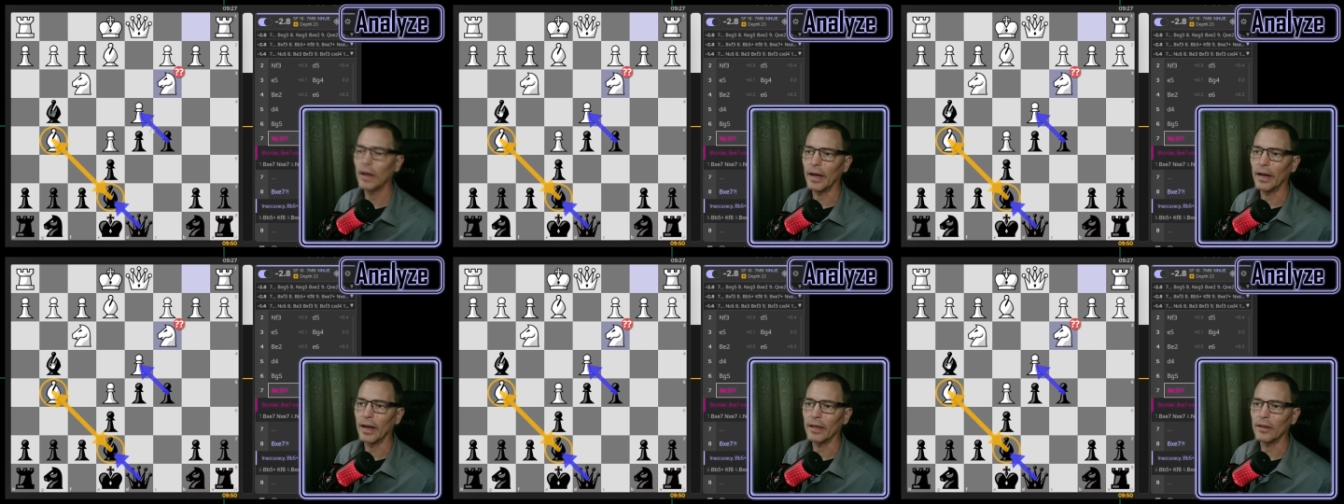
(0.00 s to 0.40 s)

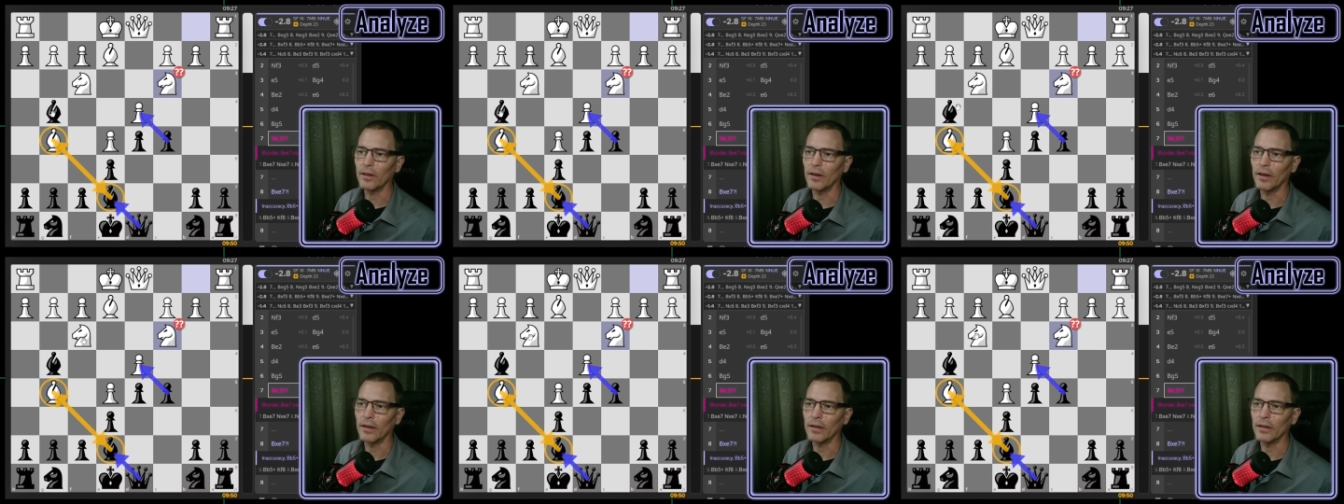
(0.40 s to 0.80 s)
And I
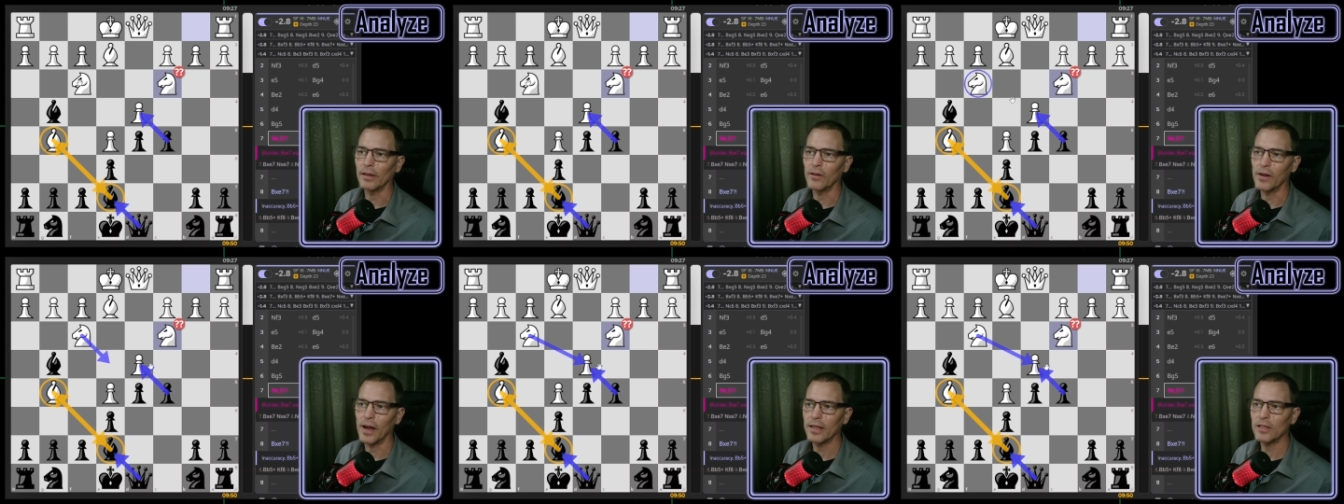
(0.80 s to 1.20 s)
thought,
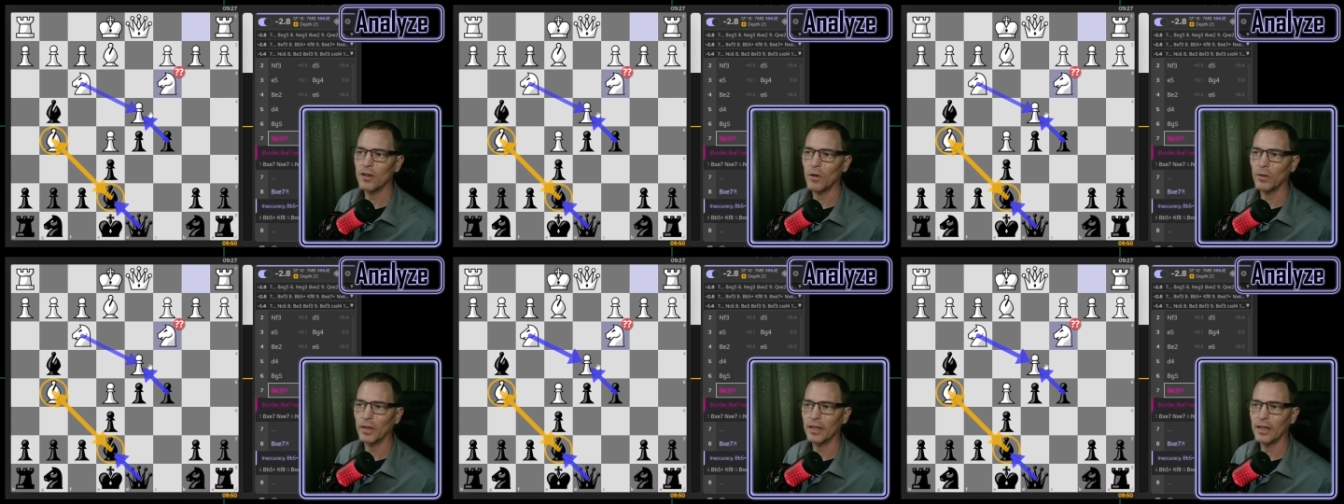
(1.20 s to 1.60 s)
their knight's
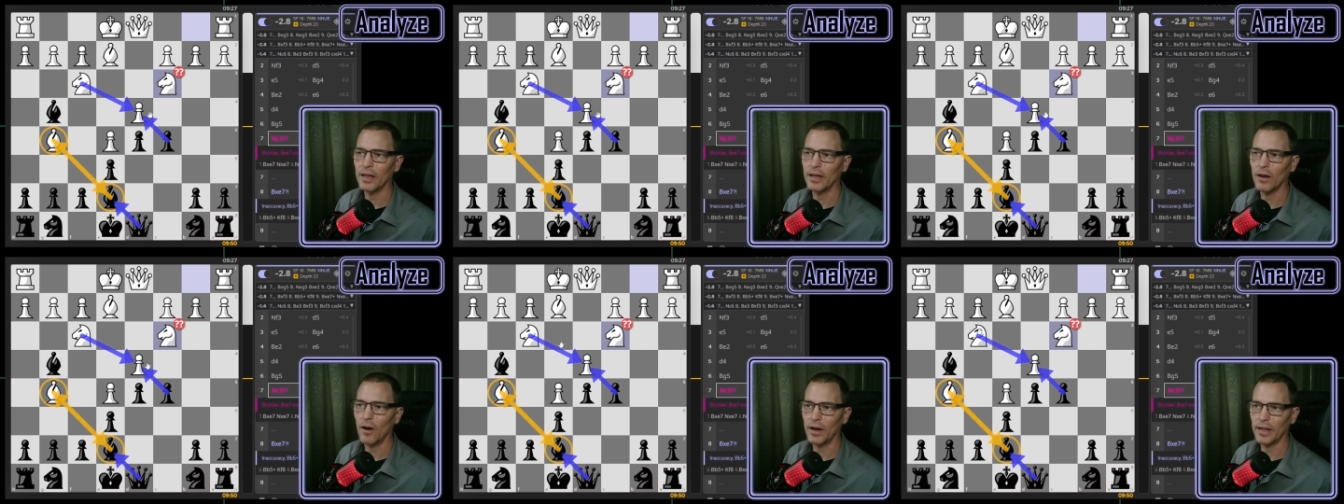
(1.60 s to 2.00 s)
the only
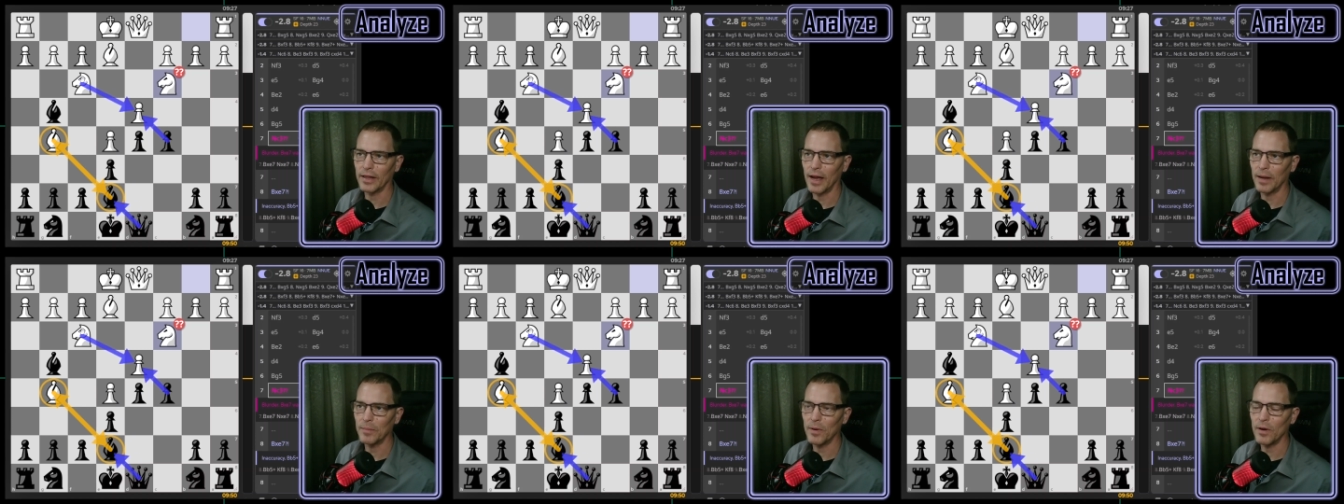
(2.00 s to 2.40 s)
thing
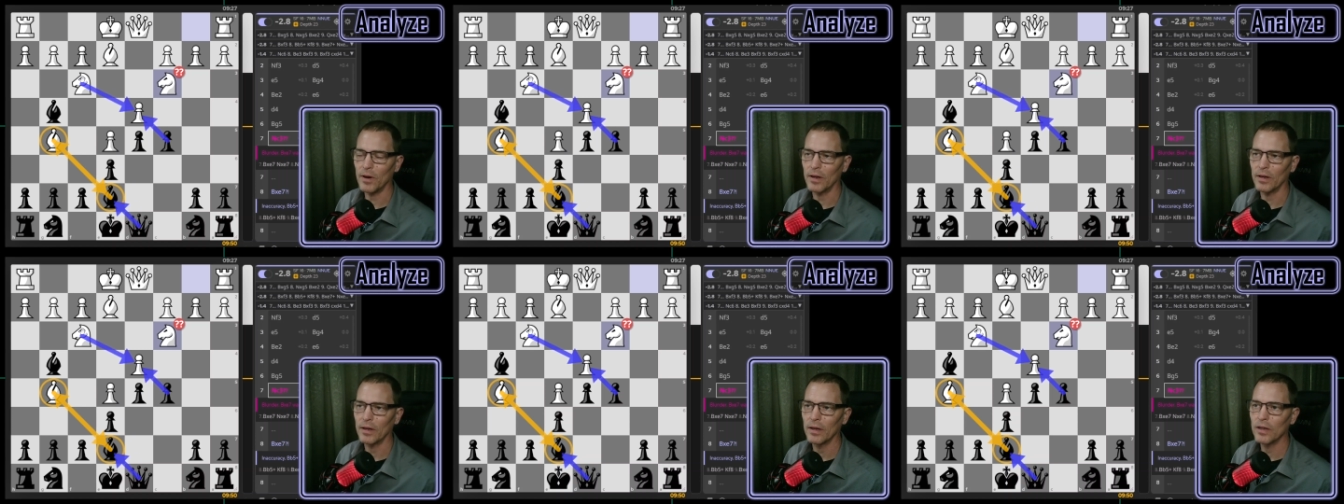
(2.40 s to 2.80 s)
guarding that pawn.